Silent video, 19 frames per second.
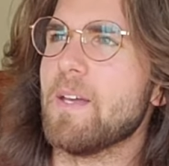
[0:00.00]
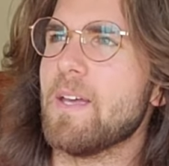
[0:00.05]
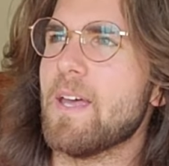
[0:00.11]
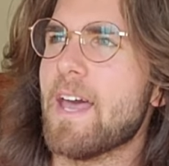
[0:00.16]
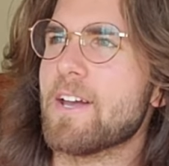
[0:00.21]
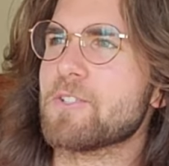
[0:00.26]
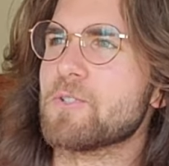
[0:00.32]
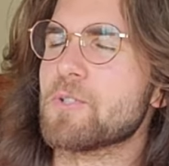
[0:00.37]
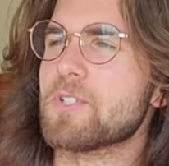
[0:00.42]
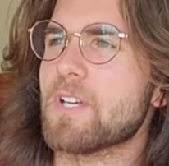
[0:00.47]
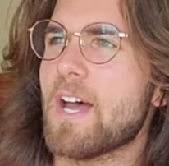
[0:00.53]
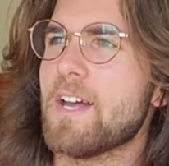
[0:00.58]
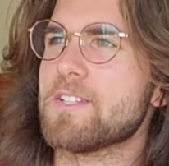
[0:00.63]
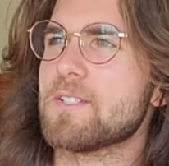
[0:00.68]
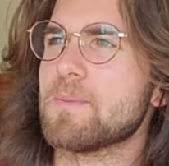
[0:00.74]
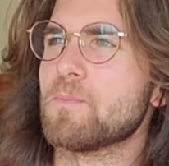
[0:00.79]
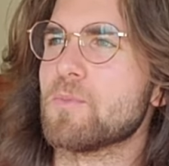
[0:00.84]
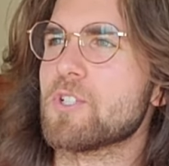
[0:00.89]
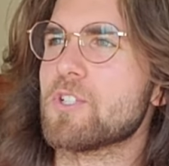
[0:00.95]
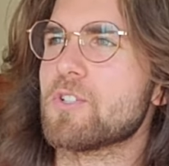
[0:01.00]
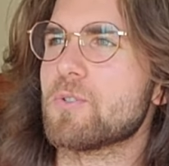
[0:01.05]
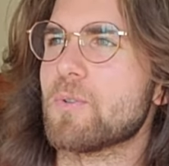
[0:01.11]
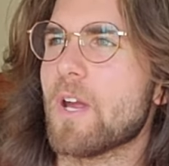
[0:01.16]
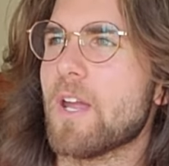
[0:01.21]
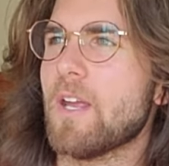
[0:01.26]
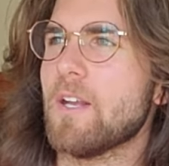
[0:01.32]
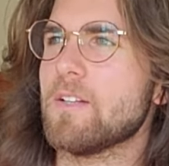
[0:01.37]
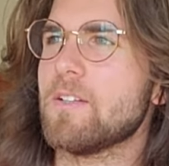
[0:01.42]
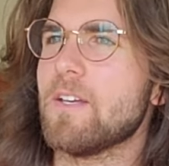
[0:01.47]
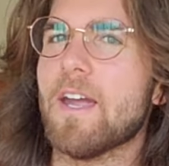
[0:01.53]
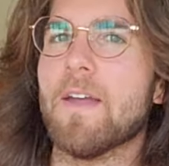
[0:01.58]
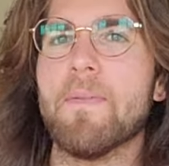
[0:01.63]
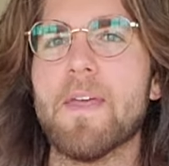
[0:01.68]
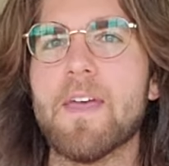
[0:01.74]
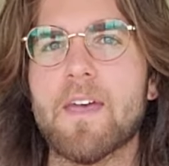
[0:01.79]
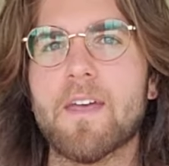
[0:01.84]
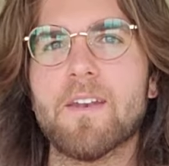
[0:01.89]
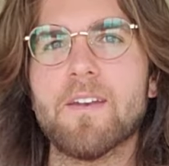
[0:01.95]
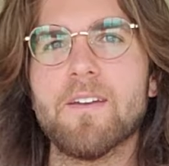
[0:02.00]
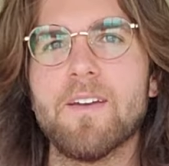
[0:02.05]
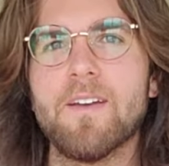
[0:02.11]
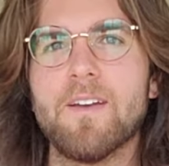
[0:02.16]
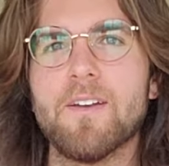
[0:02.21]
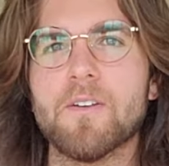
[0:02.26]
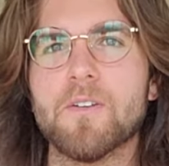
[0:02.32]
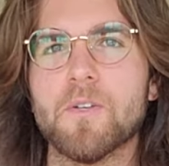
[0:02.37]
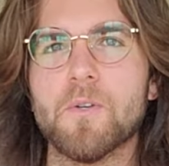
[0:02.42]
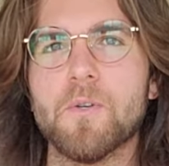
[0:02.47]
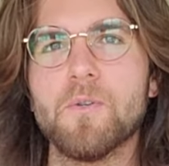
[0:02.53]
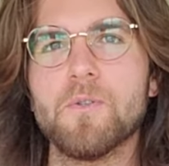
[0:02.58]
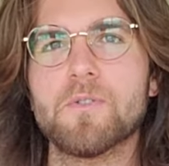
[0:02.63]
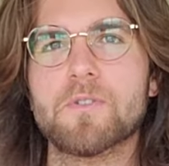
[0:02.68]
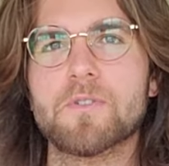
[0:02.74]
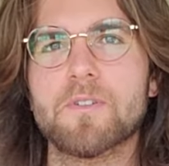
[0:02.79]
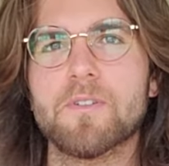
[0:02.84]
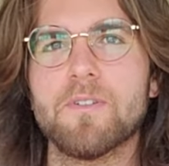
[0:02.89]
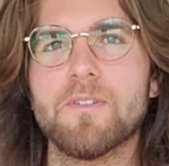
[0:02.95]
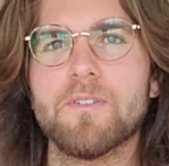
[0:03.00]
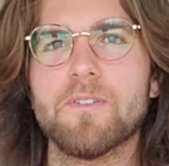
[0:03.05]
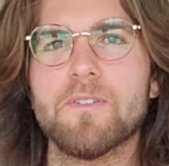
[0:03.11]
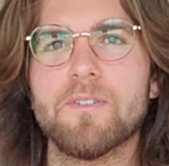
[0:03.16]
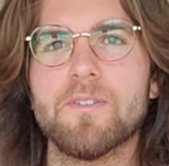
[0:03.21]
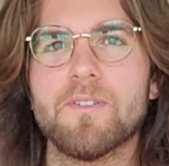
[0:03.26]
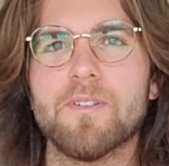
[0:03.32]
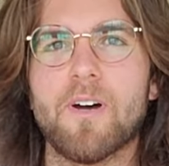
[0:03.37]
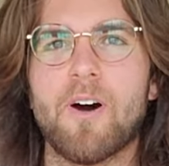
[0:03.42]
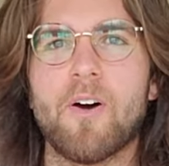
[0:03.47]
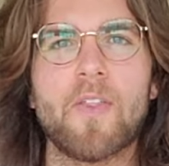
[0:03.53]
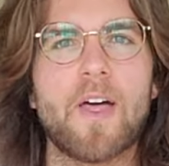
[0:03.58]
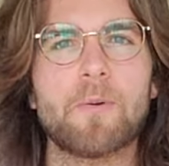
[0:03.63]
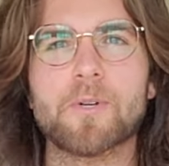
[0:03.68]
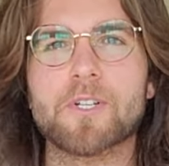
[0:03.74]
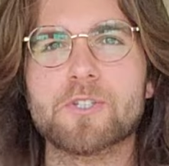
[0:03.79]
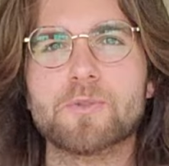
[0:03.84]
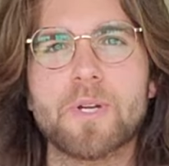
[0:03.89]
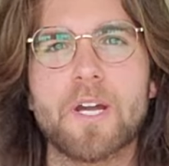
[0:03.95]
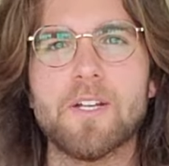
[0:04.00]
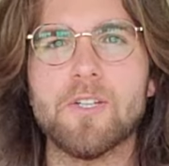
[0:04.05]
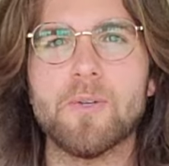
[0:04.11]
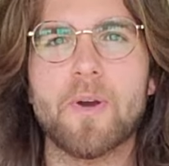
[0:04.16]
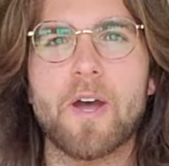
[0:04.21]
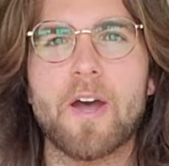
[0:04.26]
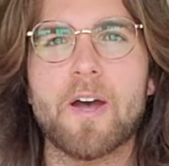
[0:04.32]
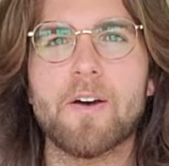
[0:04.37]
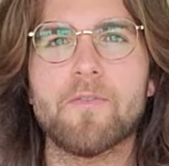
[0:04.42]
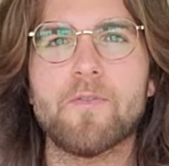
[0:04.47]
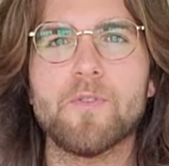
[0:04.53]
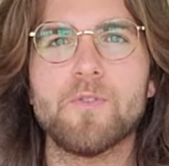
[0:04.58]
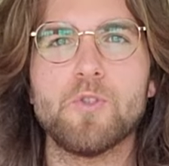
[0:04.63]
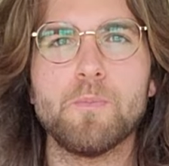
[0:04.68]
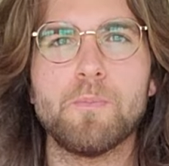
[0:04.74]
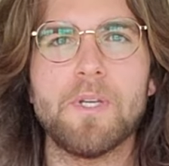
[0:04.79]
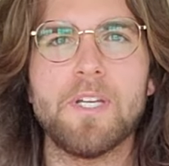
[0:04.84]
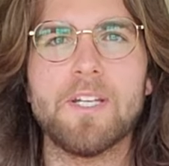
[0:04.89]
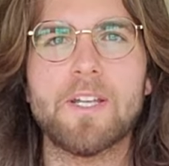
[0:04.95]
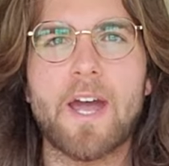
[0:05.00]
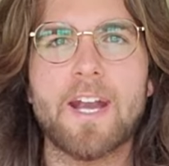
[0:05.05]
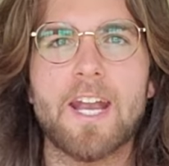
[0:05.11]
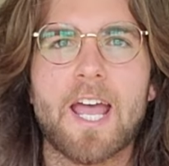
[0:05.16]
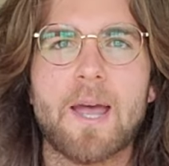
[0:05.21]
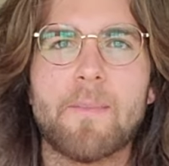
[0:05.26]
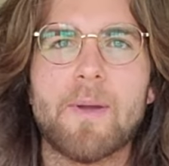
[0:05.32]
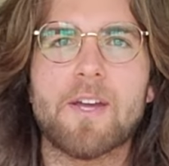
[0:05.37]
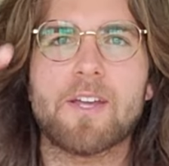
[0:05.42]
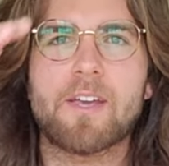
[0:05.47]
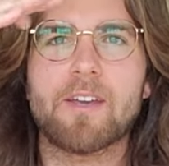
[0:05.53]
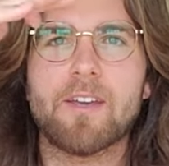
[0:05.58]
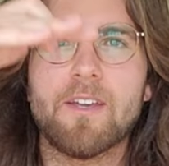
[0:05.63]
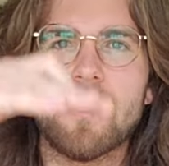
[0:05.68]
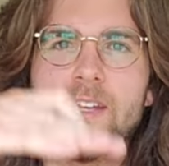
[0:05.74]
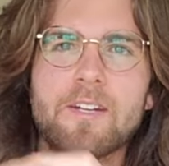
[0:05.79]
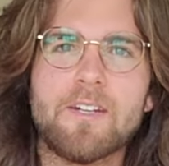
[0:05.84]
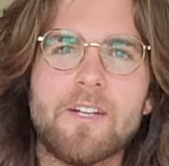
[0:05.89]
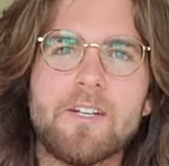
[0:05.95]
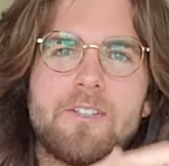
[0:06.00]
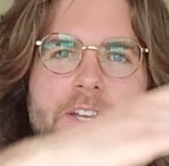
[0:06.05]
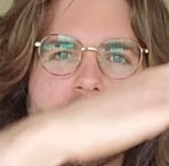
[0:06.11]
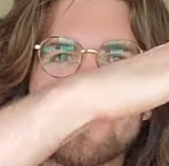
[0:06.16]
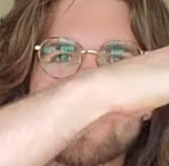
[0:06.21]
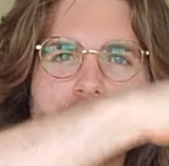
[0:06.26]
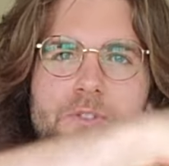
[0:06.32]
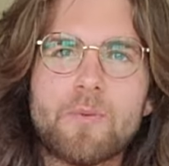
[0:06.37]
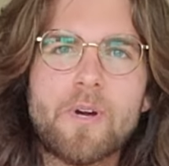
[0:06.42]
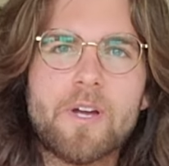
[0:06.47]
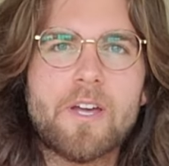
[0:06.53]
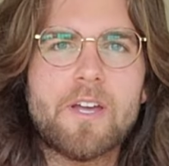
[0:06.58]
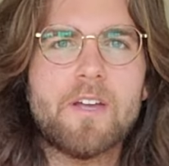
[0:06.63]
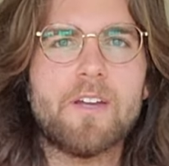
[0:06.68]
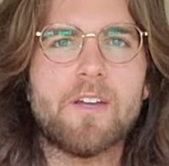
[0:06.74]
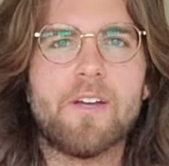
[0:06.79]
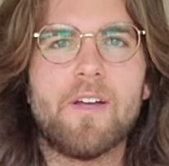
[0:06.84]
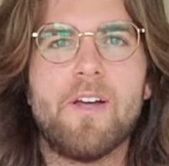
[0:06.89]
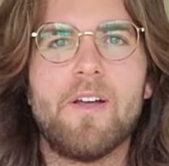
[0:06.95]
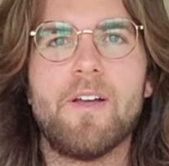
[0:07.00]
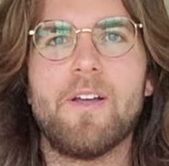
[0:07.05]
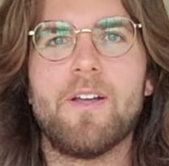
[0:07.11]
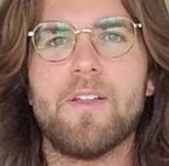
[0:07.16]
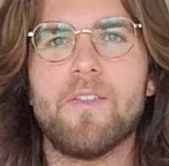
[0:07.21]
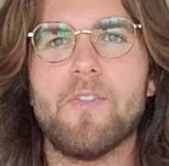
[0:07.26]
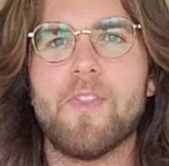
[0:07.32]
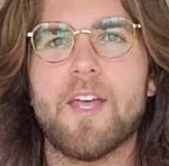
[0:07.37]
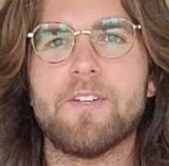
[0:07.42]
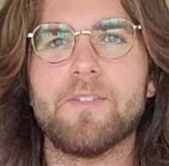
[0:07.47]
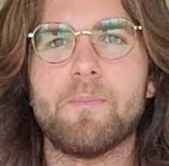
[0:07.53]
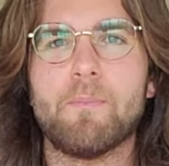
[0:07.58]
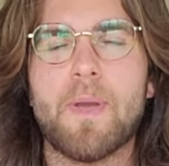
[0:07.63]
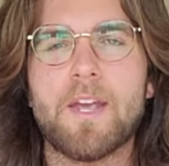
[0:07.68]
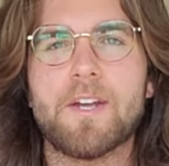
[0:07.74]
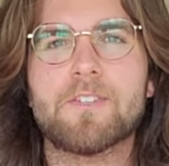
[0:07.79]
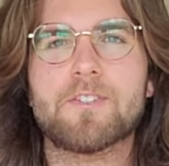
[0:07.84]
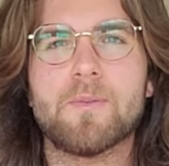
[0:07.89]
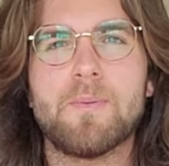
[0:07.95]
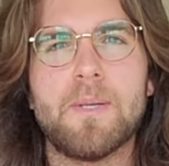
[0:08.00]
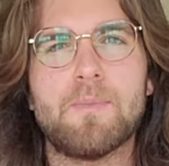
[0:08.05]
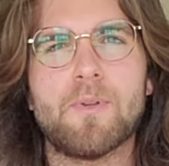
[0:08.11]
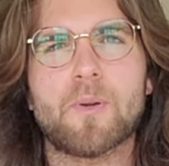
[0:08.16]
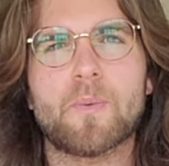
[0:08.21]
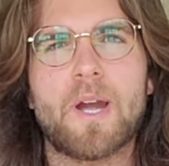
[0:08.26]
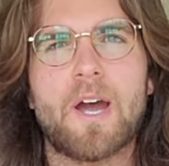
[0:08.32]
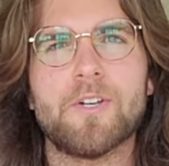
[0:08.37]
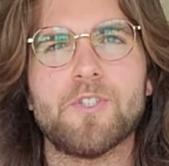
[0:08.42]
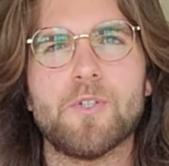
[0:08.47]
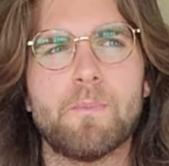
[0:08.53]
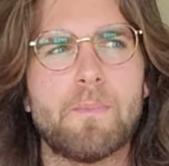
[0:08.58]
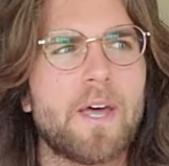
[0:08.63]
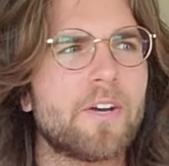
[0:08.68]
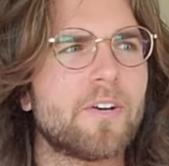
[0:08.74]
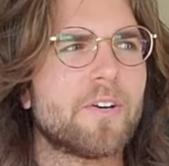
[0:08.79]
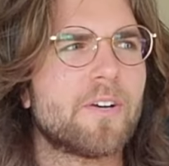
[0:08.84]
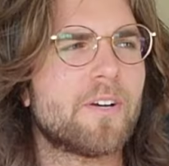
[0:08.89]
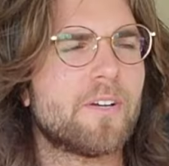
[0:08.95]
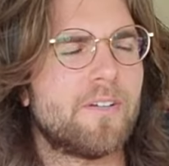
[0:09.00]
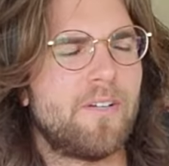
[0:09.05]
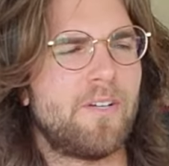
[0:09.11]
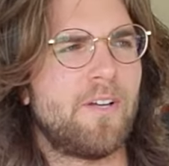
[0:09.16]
exercise some restraint, and then use all that restraint you have to be dynamic in an intentional way that makes the people around you better.